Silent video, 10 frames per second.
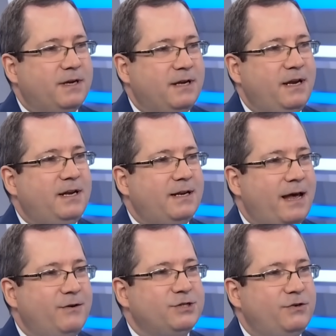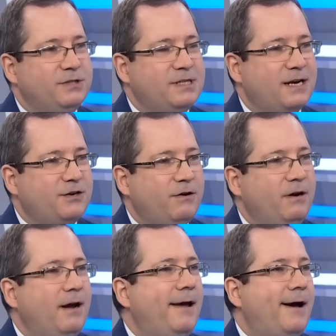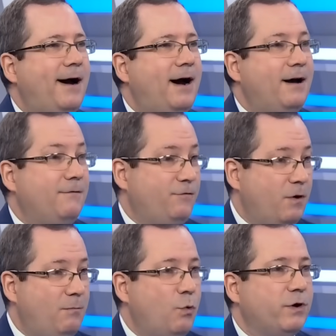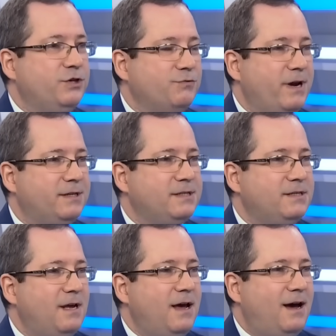Canadian household sector from mortgage rates.